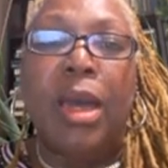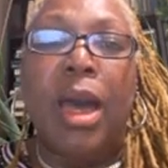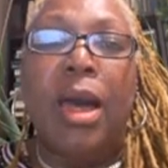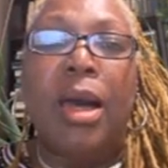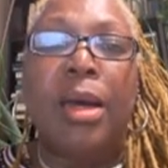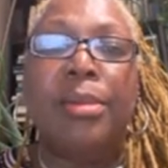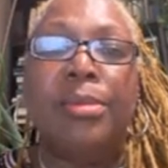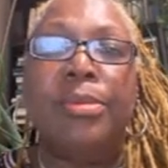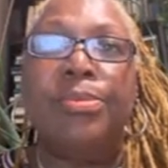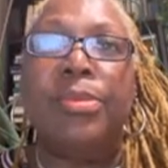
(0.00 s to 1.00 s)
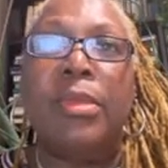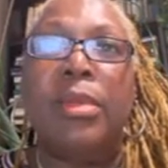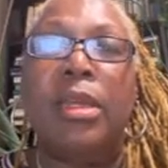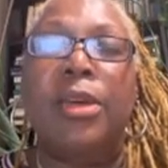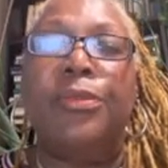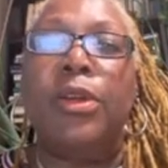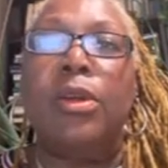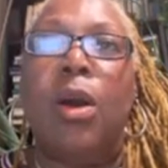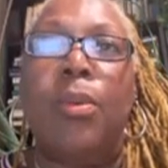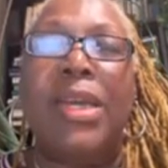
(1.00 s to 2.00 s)
Um, if you're
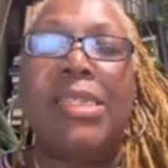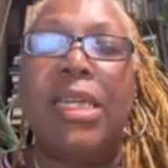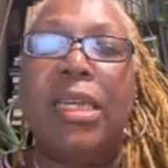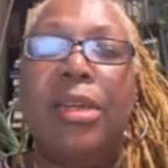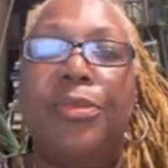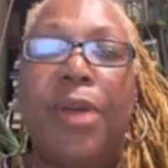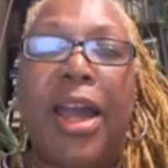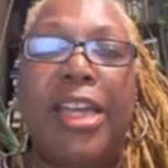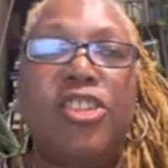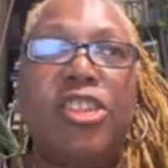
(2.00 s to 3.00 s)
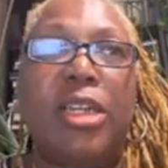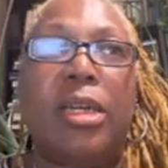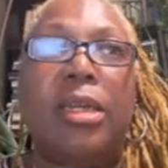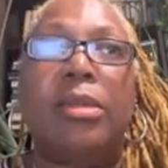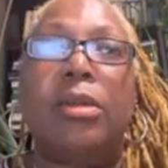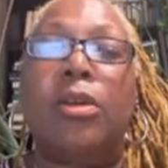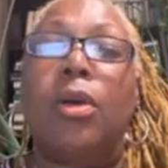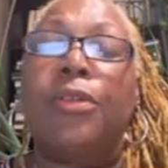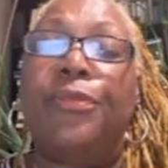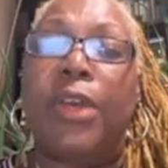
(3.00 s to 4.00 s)
always eating fried chicken, go
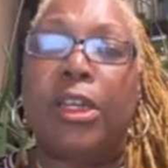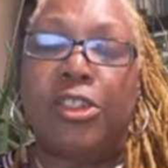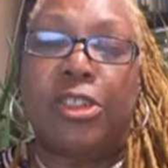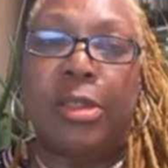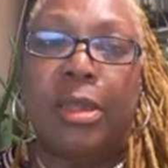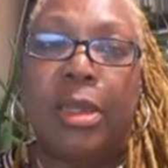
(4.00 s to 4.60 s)
to fish.